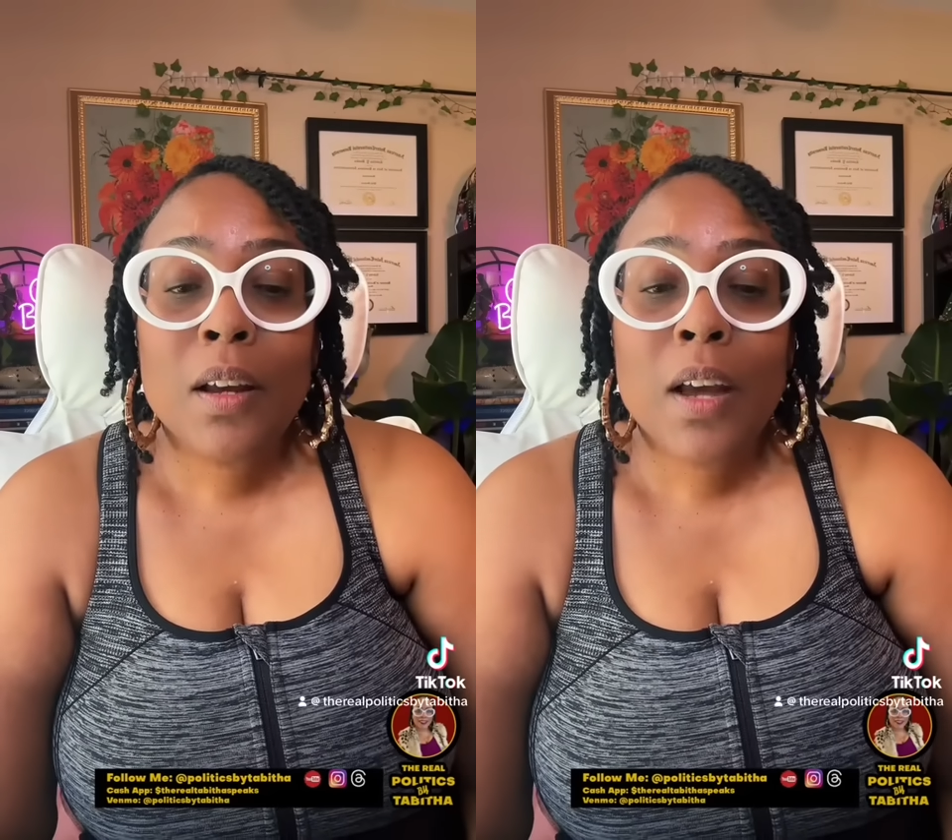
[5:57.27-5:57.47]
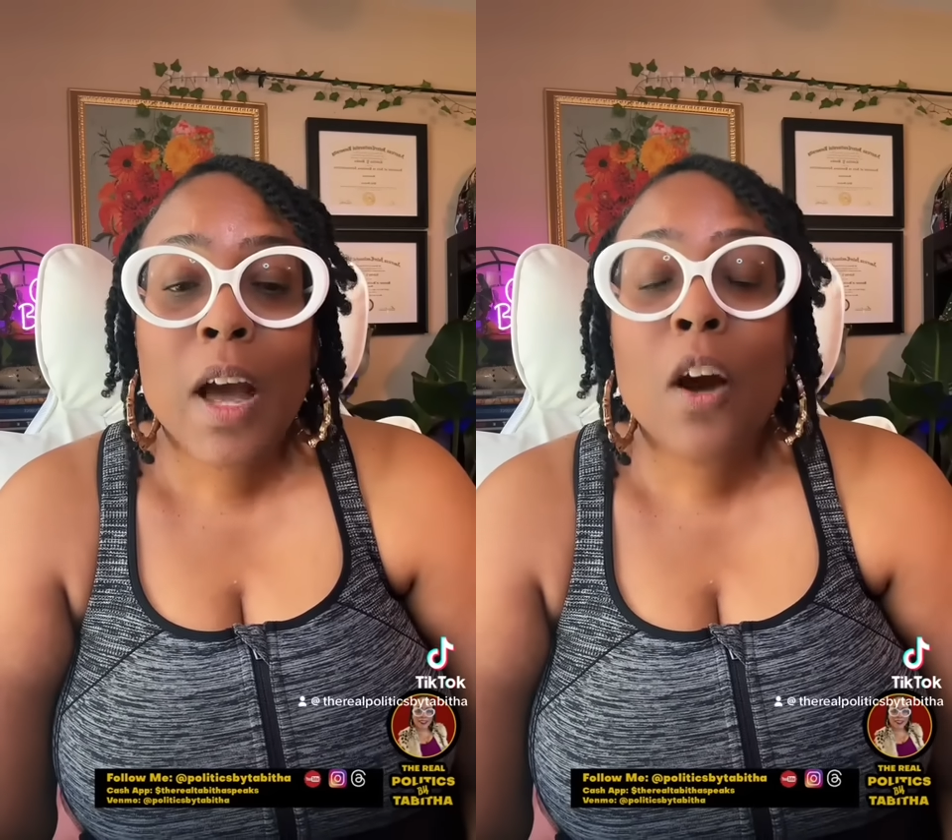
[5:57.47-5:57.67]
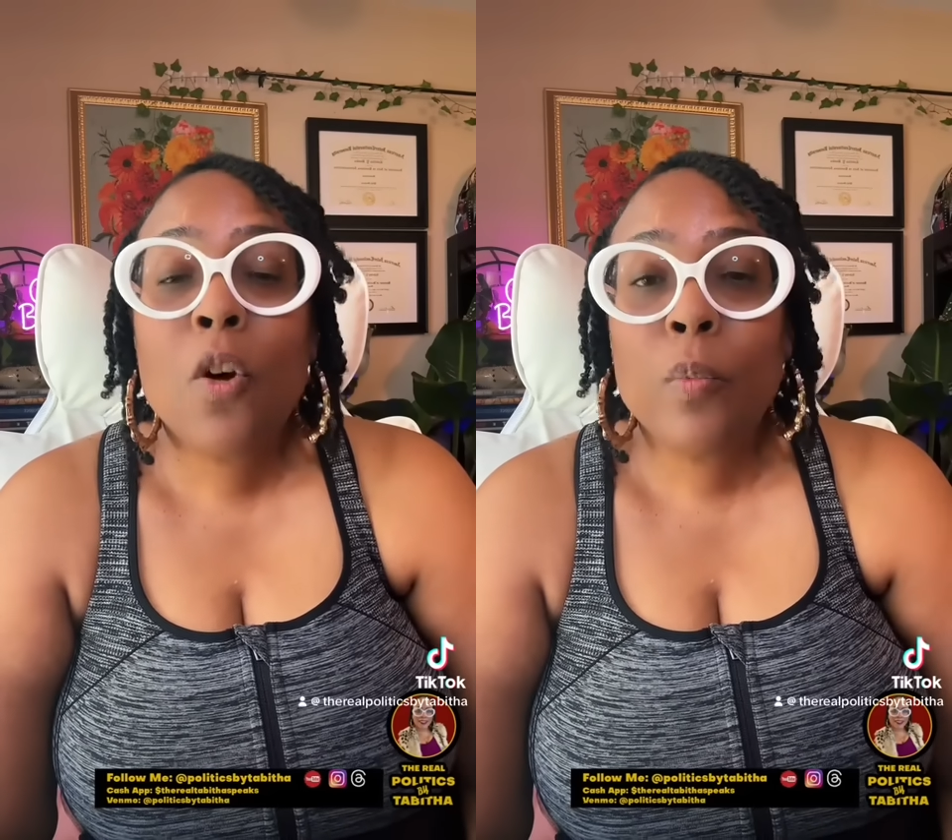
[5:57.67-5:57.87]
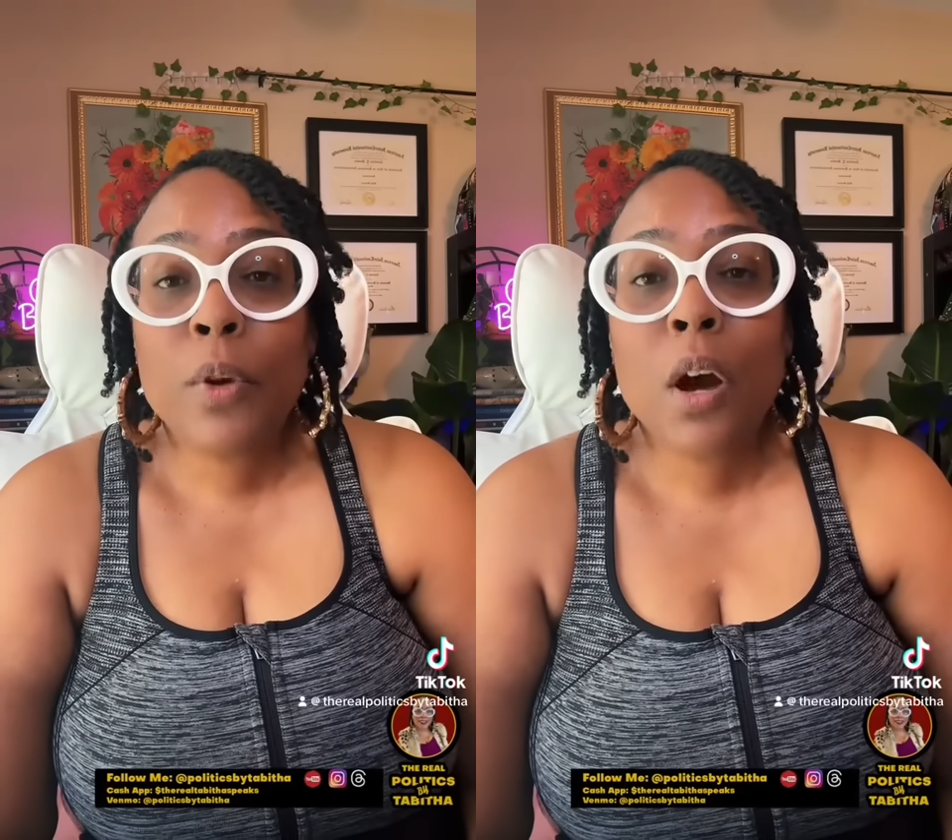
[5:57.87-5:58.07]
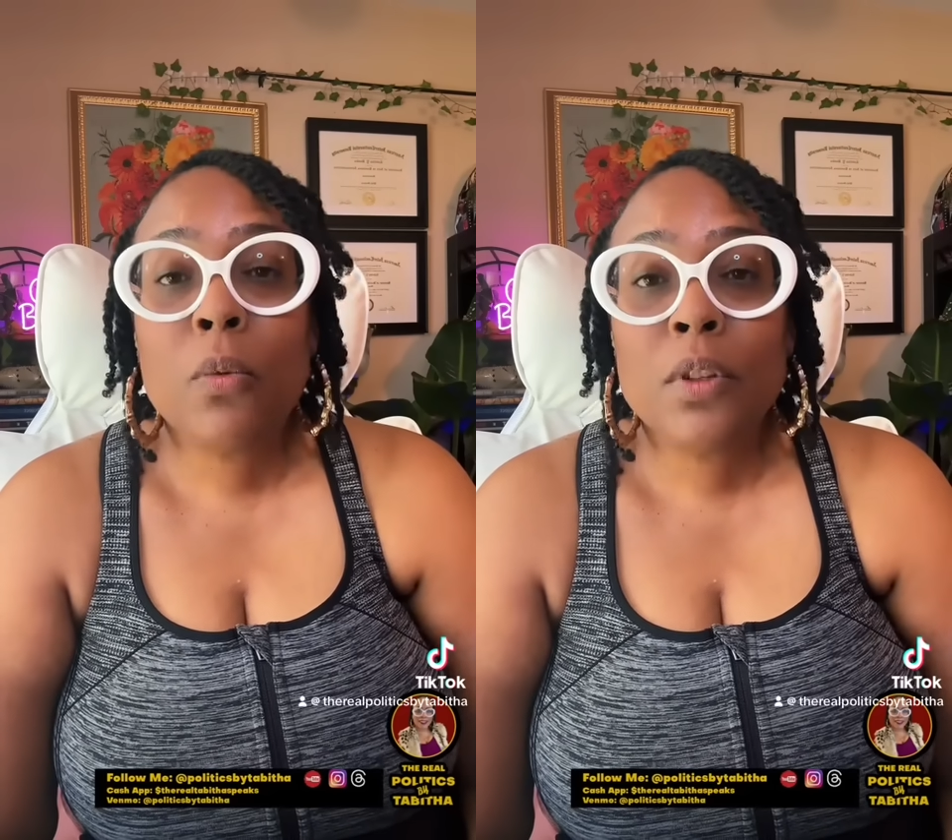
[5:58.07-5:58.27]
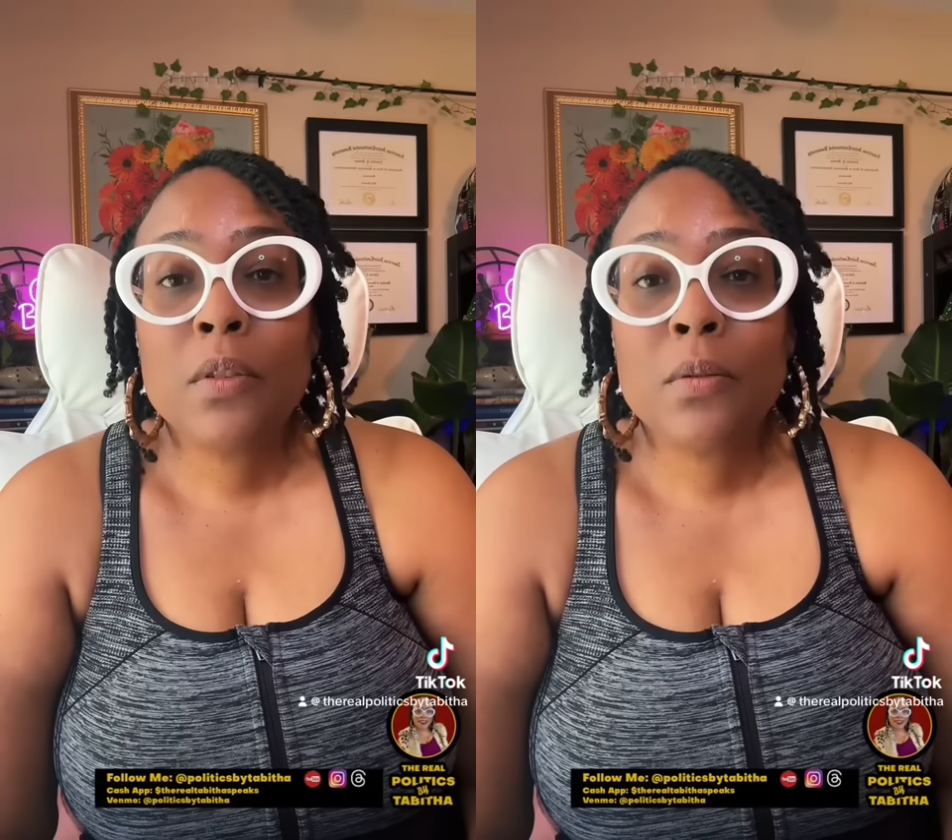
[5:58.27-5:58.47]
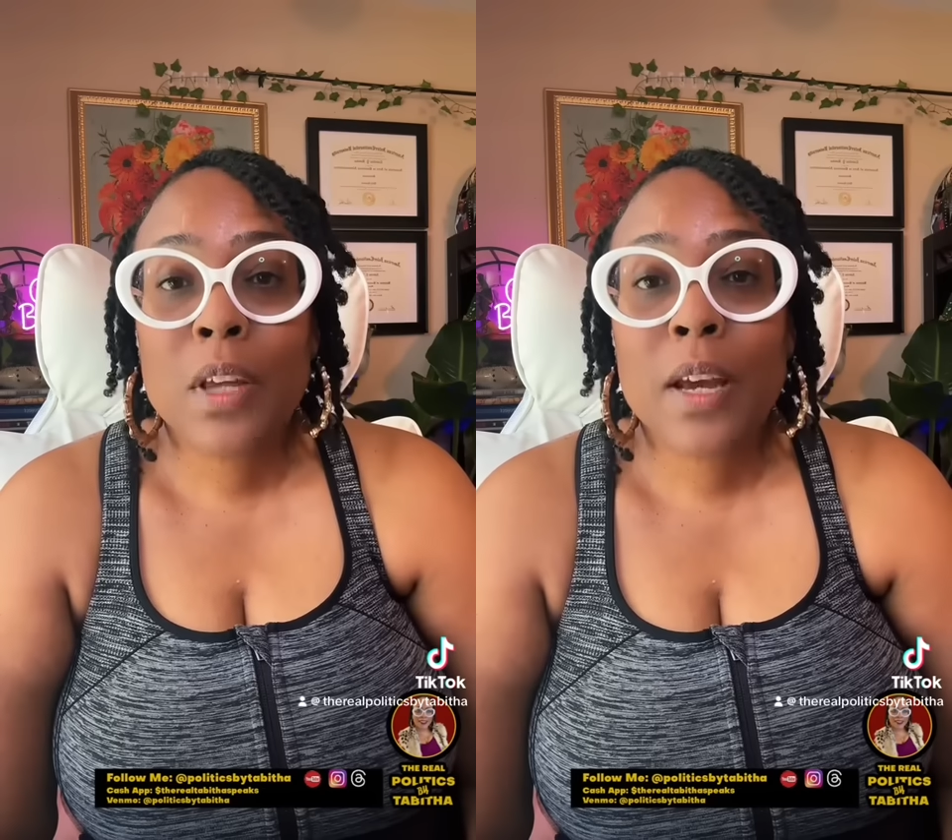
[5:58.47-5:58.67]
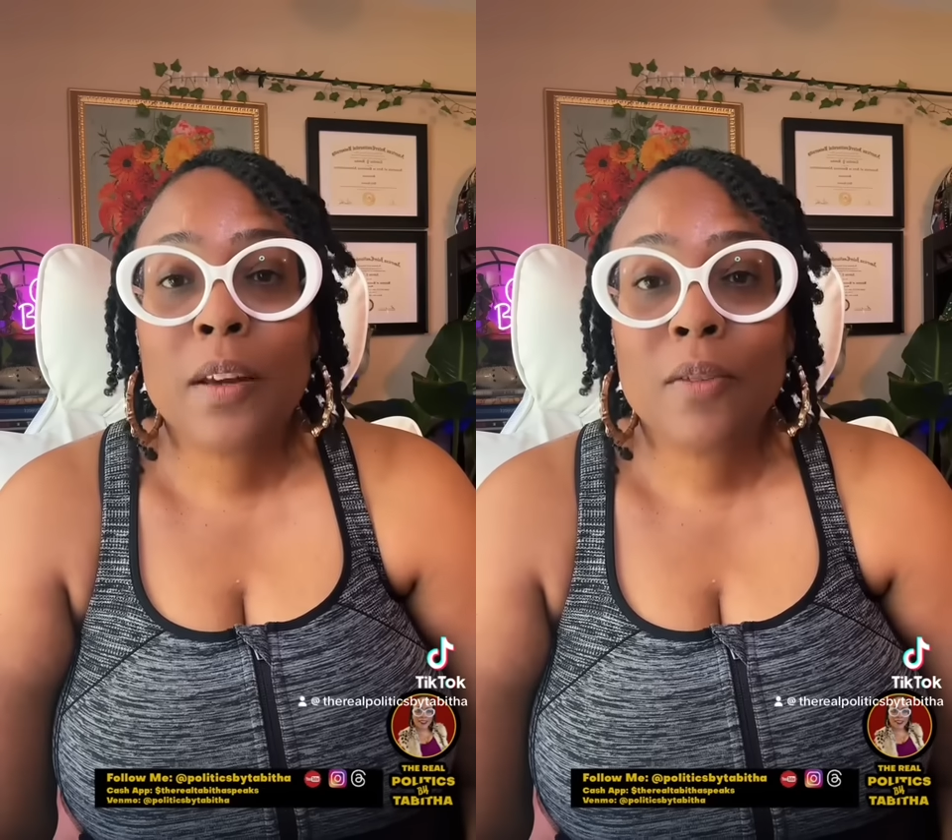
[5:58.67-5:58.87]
I hope y'all will do that.